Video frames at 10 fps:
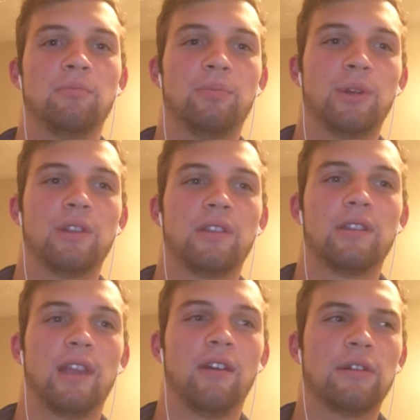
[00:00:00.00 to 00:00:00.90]
but
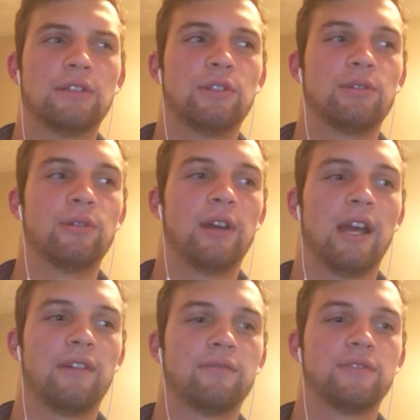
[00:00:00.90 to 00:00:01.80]
they also
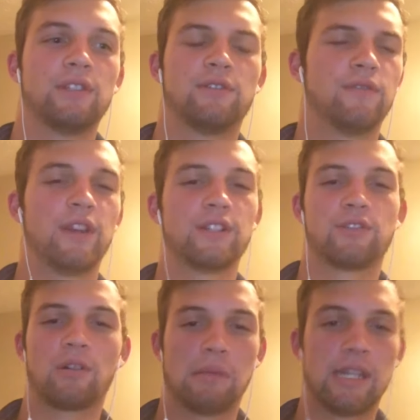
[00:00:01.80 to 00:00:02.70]
have such very
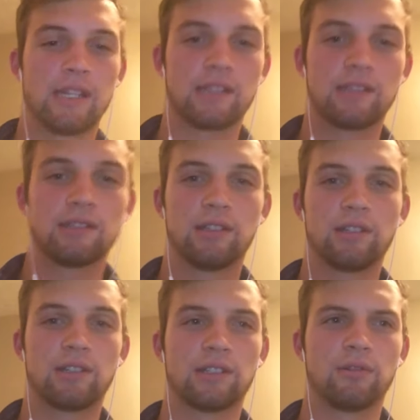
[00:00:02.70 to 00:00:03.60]
strong meanings,
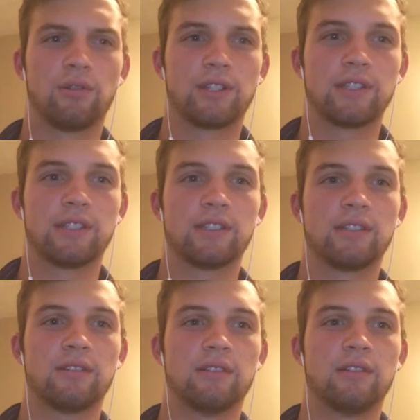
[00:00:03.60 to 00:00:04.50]
such as Lorix's
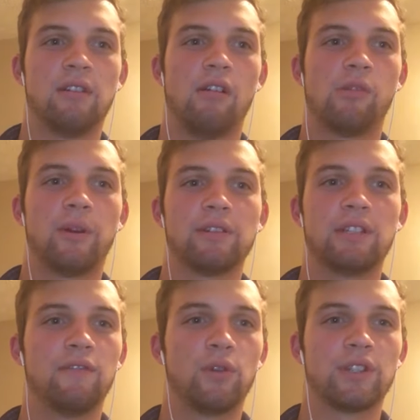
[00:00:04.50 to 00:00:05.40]
all about
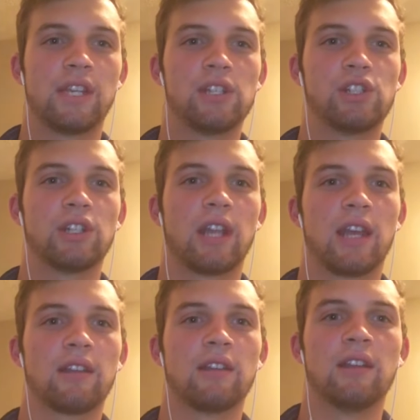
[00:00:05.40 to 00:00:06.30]
deforestation
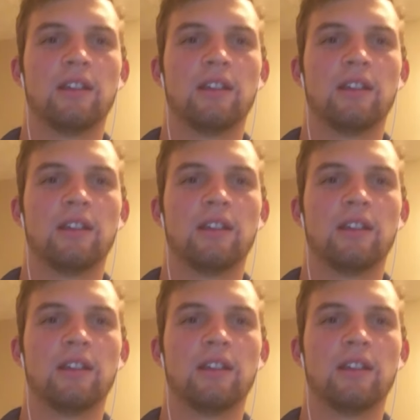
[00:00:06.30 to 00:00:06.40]
and